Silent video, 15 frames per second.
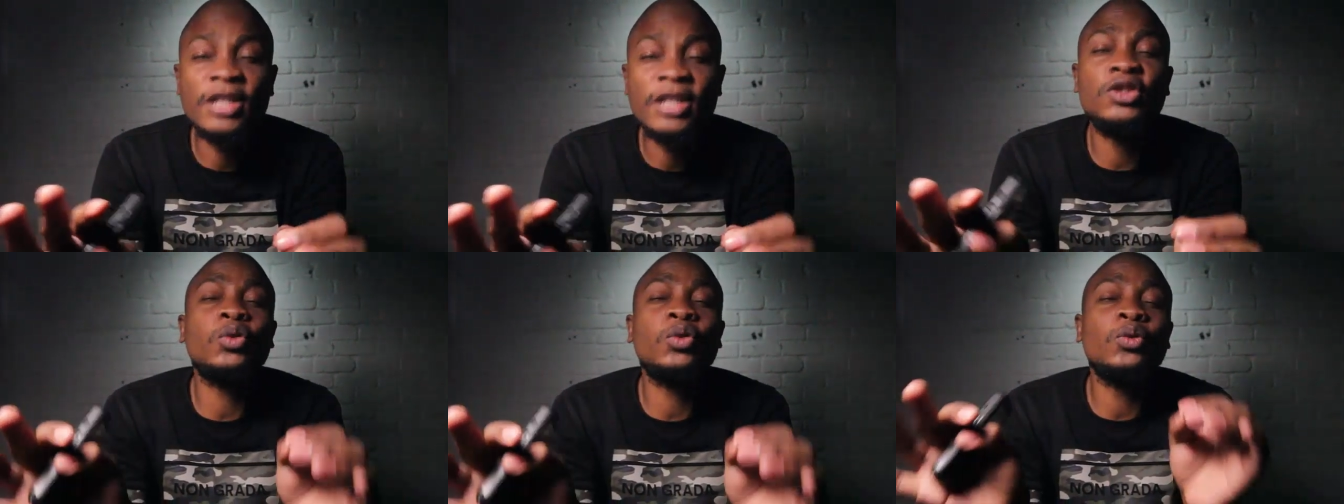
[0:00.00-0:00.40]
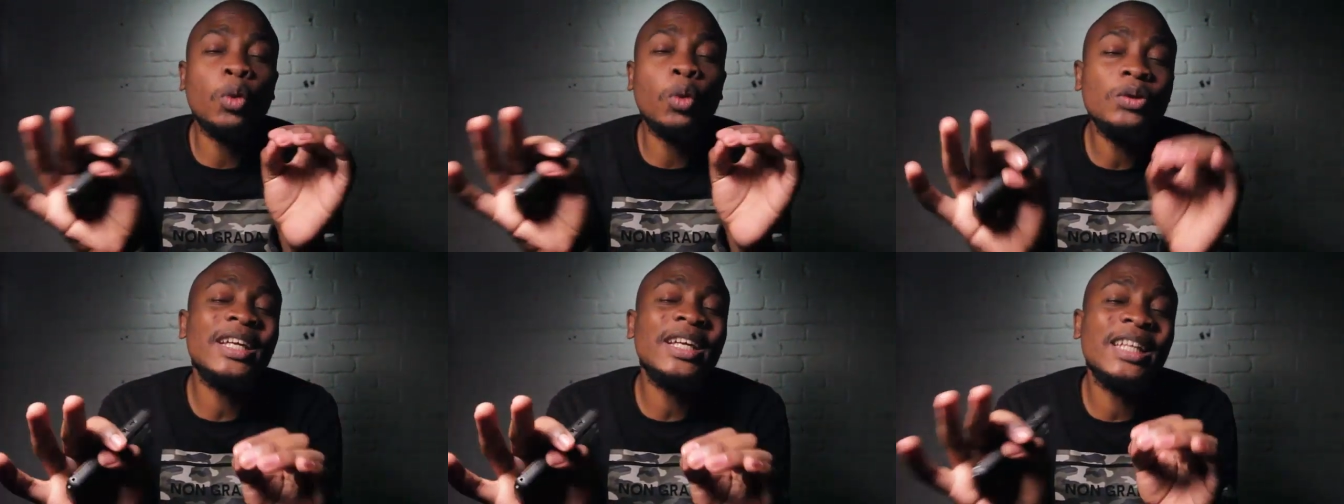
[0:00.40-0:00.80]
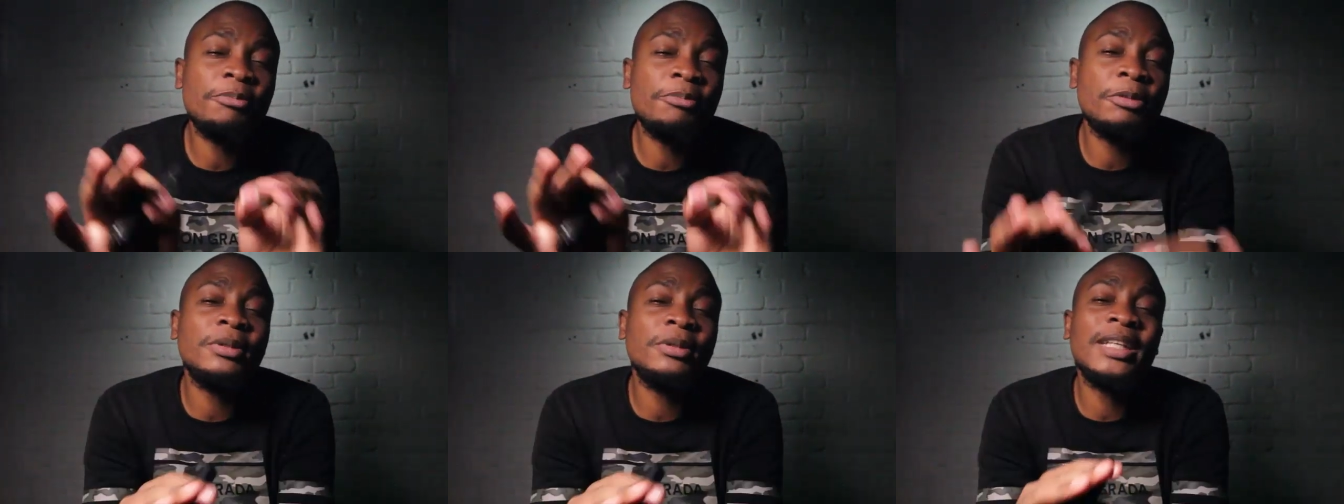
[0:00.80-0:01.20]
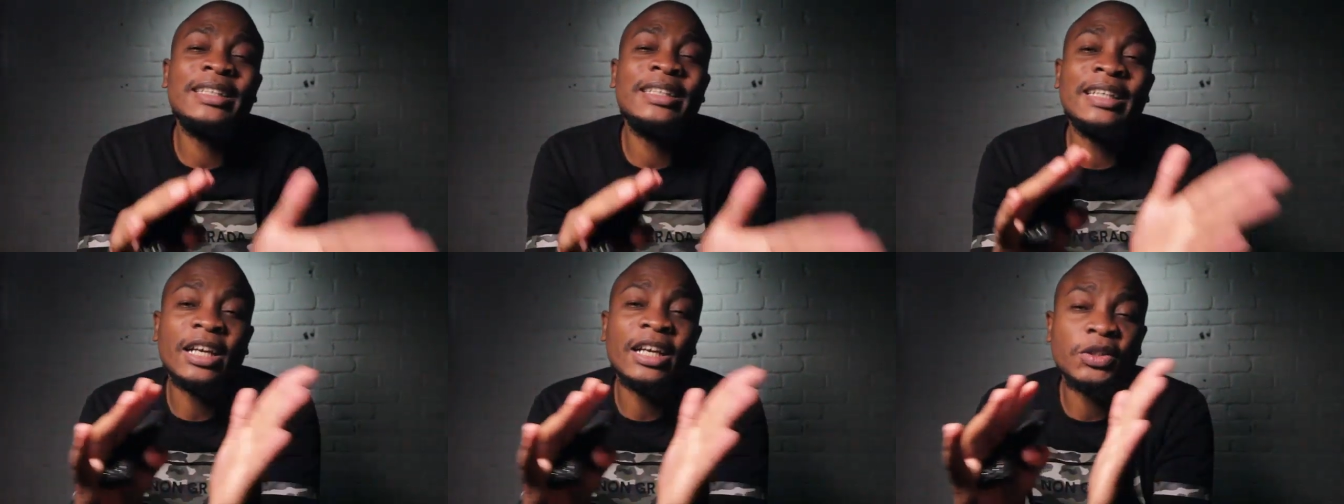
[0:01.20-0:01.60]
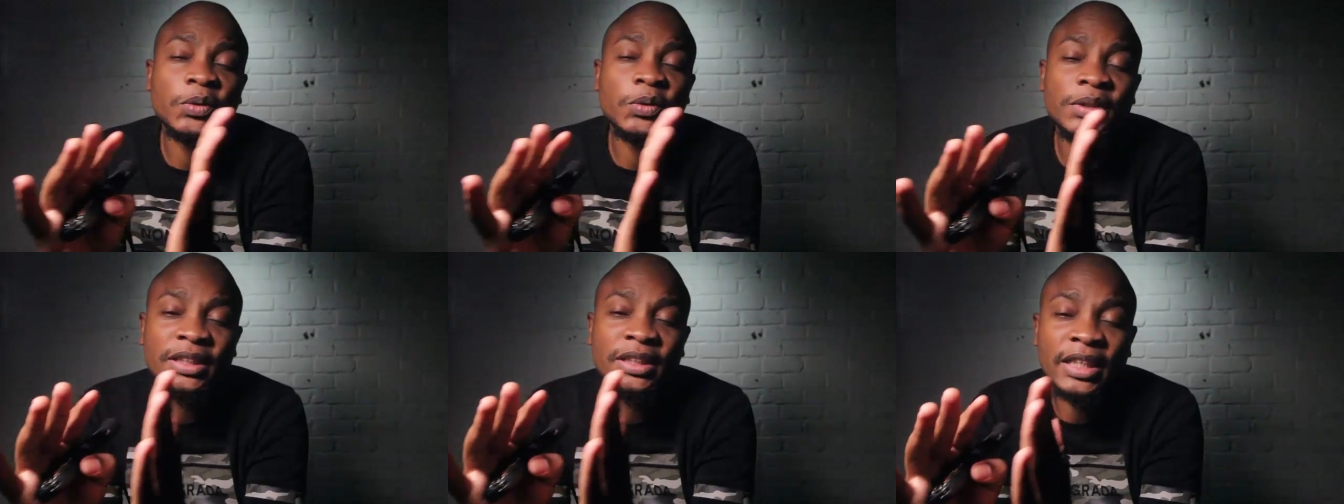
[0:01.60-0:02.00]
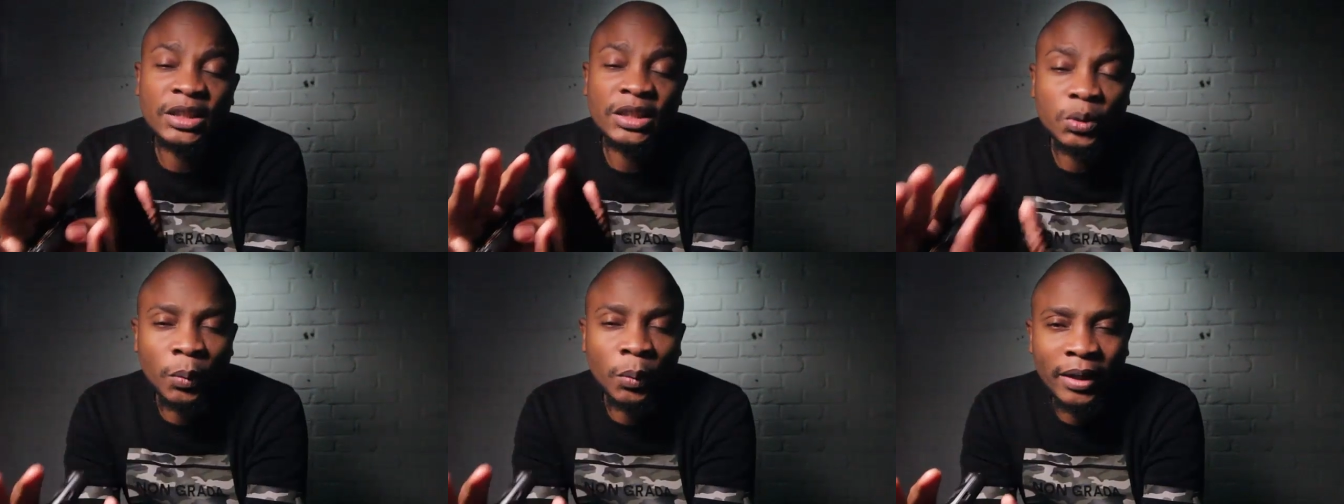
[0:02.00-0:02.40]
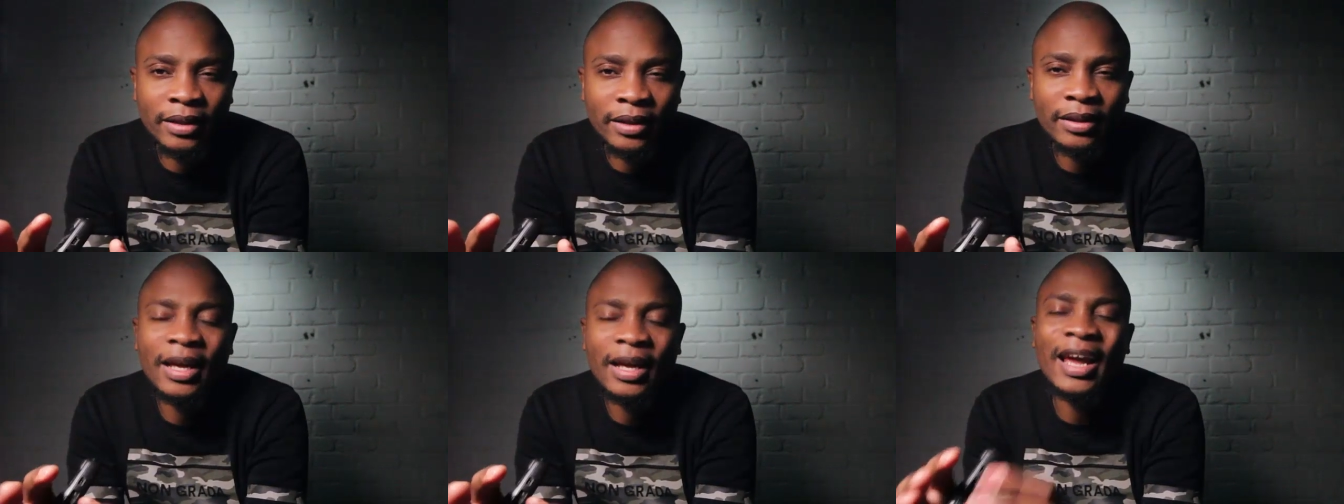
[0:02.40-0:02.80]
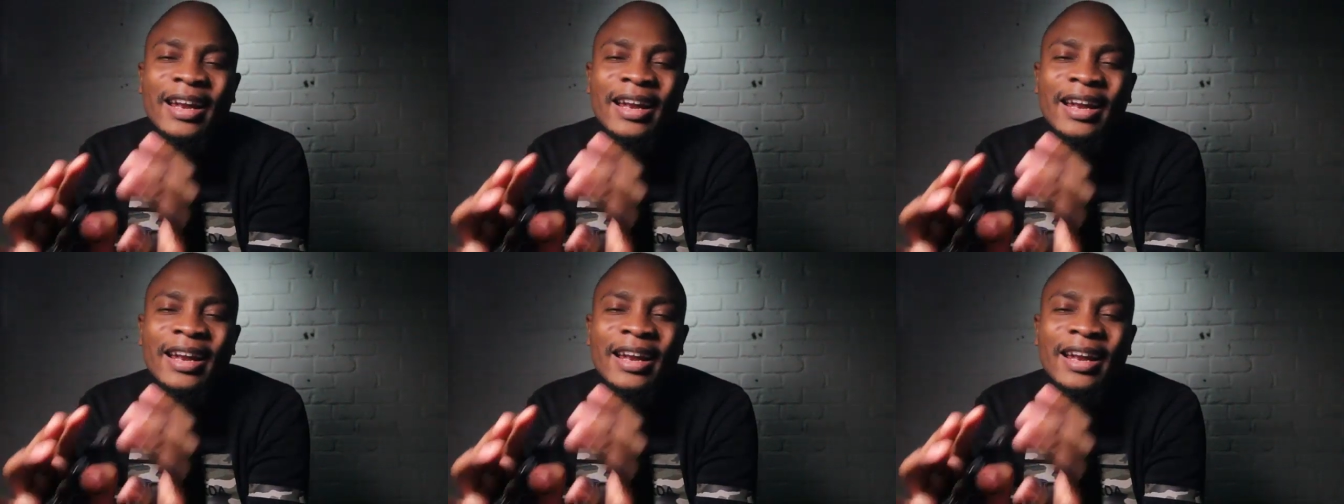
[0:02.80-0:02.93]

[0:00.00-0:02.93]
And so those are the people that he associates with.